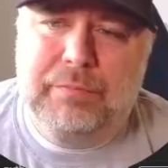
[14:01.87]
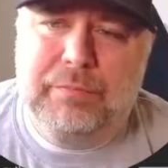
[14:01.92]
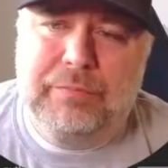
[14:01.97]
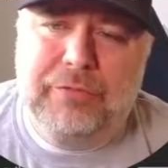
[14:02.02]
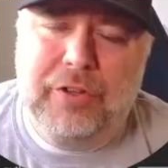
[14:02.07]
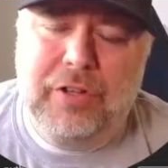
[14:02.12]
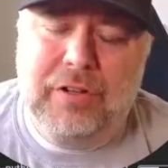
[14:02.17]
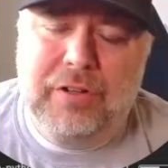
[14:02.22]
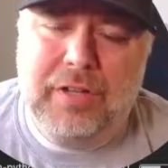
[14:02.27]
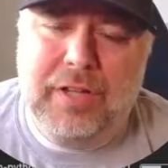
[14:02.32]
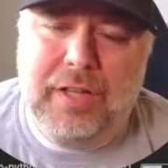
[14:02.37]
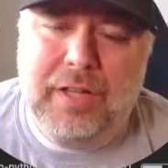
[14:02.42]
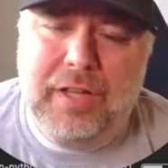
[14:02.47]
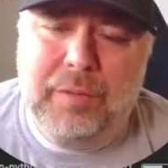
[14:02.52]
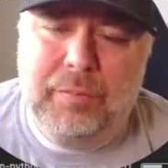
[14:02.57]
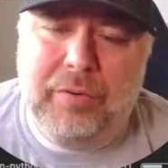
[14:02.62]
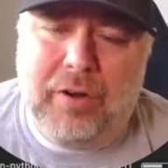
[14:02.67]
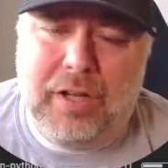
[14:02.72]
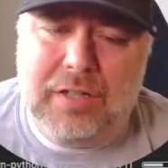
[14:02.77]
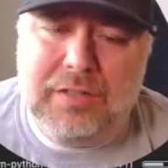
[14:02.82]
for your DE
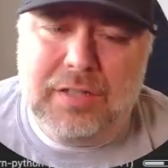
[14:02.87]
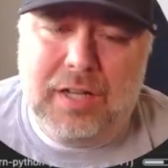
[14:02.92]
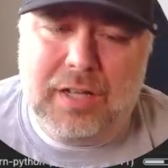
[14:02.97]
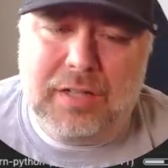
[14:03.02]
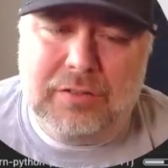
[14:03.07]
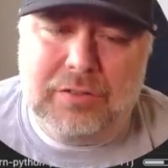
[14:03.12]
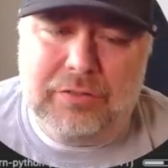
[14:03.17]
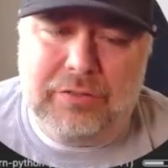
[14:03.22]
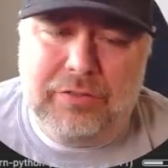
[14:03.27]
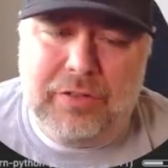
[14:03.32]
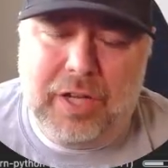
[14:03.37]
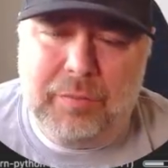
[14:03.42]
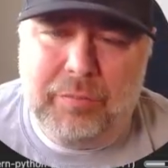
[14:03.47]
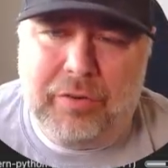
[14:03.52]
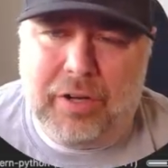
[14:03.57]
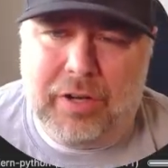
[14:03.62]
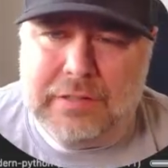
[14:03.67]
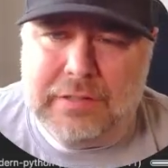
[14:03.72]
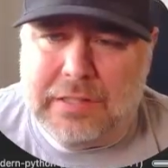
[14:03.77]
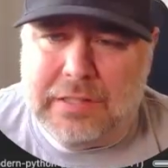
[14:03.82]
projects or for any
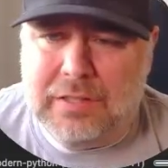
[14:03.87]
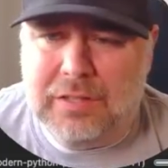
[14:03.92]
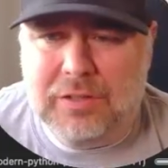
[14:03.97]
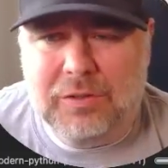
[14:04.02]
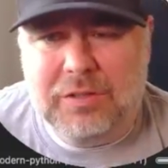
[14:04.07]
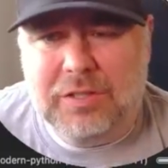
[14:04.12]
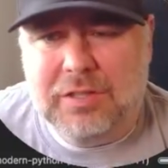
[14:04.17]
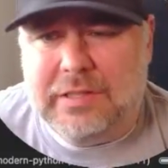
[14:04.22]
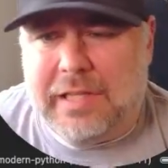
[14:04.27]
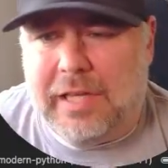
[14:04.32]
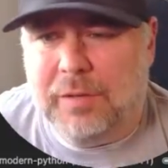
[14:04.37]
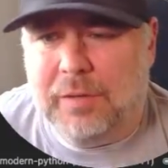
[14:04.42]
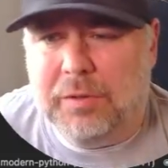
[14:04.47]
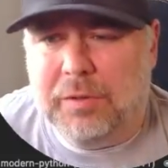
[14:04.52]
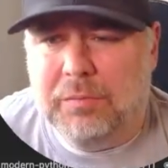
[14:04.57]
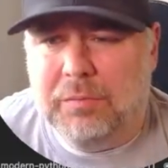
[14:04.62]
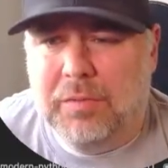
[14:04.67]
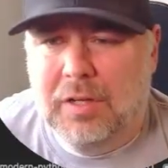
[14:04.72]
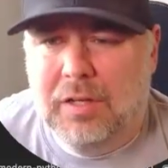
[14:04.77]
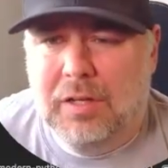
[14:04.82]
projects you're doing, just keep
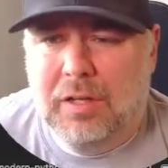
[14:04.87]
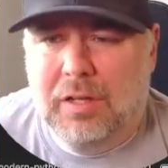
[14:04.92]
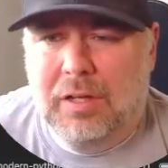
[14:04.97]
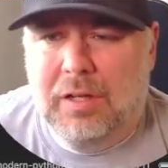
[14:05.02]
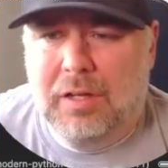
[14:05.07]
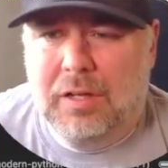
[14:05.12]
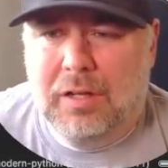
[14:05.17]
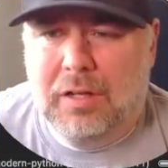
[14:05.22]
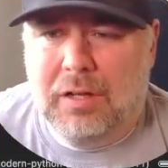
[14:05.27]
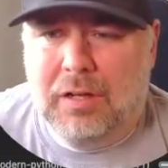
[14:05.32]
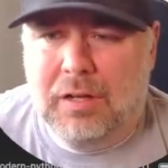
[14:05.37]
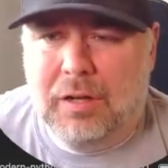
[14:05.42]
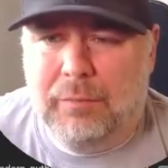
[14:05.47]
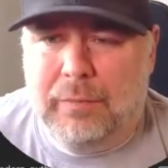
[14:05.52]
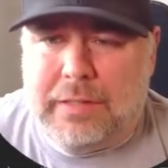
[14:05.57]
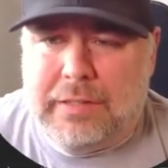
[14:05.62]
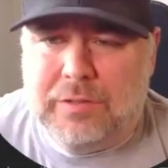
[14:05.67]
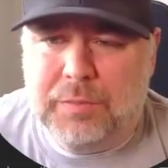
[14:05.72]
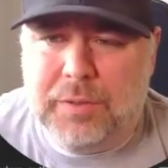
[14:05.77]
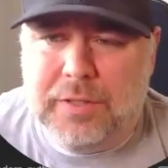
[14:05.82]
them.
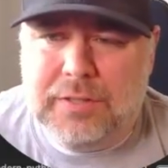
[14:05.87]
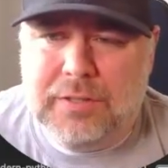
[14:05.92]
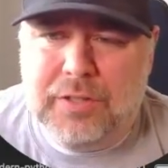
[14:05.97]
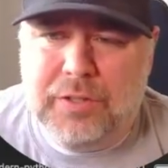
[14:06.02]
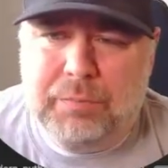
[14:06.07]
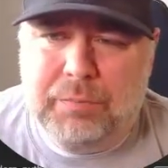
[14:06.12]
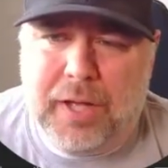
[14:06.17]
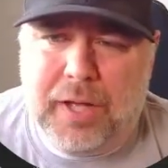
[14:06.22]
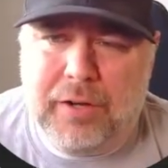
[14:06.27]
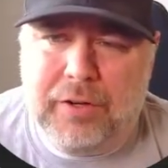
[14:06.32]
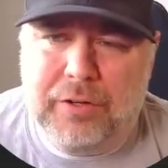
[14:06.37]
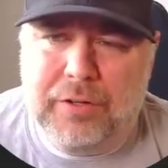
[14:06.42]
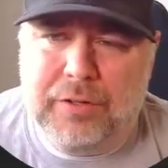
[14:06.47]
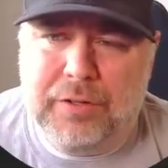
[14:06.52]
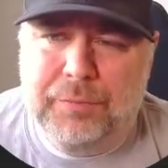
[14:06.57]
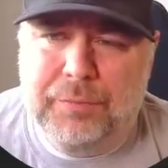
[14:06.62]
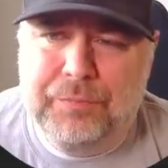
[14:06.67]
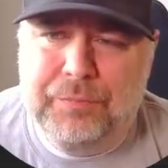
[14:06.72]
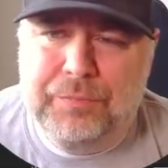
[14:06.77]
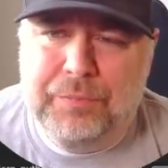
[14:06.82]
Explicit's
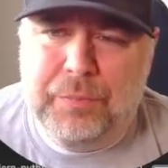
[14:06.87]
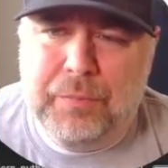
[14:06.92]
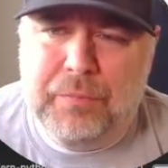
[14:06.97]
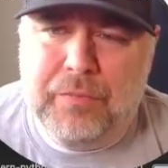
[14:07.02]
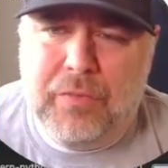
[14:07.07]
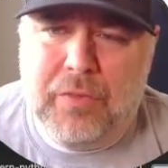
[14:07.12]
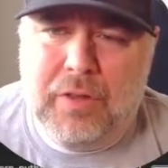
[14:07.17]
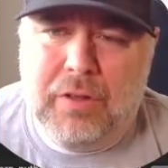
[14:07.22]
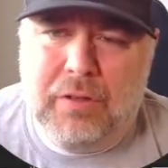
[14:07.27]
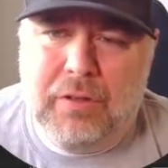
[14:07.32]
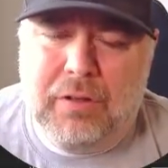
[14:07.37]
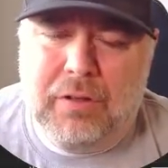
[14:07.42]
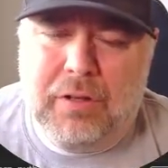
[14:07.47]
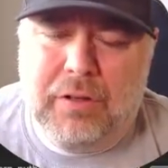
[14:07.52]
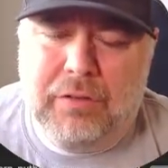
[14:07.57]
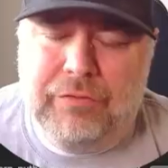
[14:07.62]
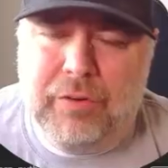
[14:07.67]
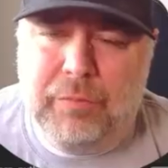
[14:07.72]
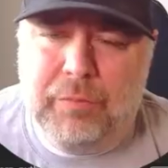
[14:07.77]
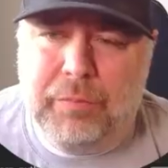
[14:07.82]
better.
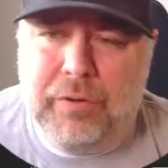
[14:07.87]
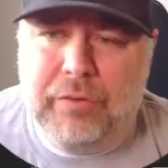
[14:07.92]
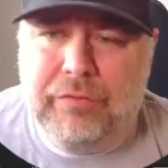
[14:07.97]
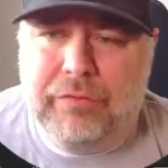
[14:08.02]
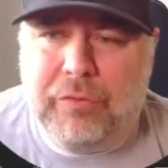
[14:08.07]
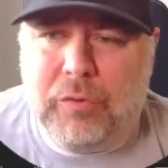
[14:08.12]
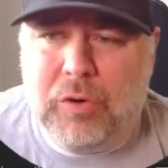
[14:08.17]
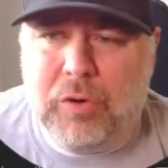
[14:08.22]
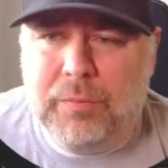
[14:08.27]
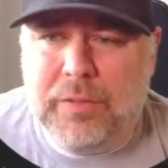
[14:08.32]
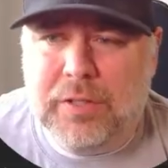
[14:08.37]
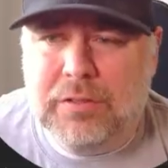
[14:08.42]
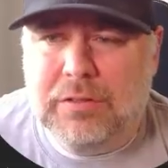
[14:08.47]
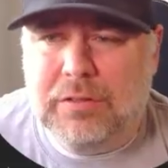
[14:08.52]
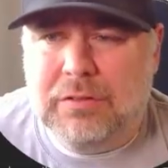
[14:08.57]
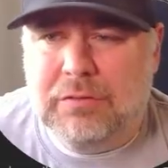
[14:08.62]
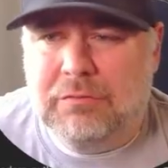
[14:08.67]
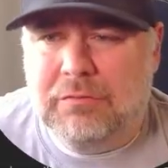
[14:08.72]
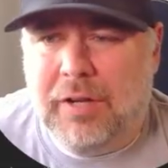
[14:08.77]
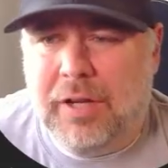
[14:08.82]
For
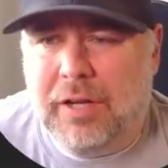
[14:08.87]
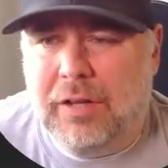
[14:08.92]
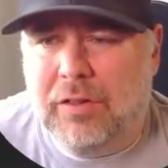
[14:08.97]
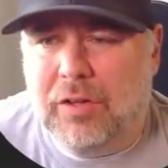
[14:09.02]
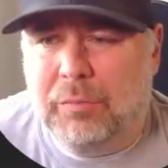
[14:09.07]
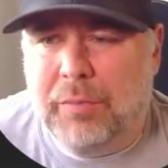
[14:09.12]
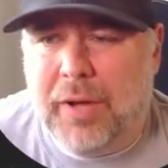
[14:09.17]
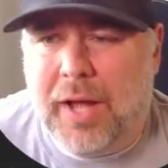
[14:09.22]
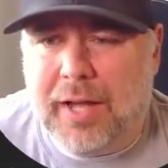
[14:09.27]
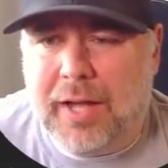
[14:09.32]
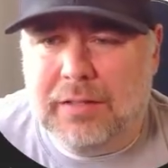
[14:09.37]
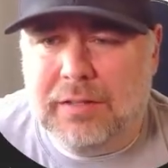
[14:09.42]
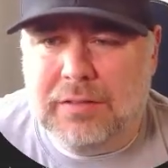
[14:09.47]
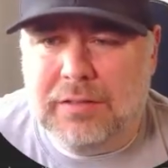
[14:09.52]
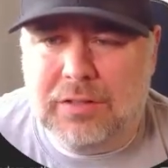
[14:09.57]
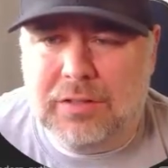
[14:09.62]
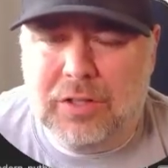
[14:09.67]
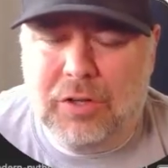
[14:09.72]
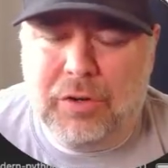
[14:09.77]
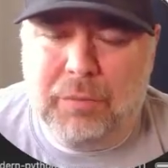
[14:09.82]
performance, regular
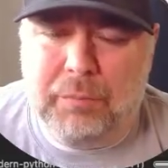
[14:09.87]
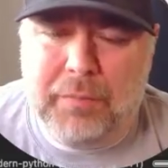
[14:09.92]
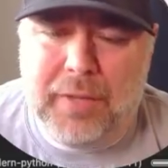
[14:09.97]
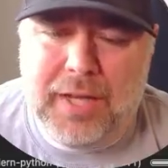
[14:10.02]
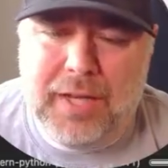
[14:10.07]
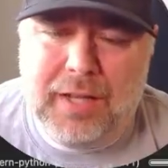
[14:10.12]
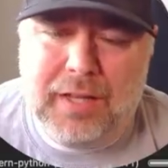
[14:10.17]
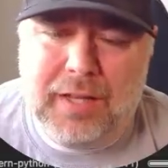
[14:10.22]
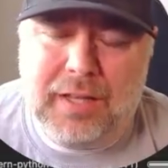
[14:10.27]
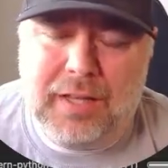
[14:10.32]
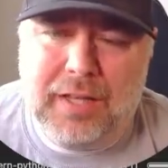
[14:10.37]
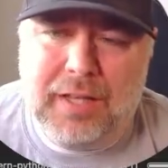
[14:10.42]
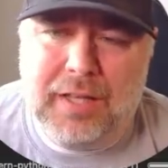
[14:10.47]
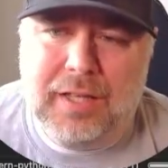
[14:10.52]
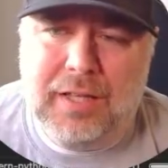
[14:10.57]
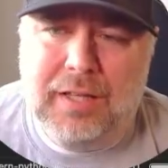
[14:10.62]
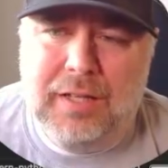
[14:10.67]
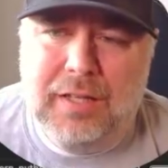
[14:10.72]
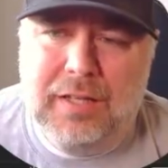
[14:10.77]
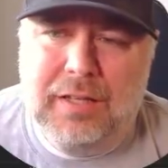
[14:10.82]
packages load immediately.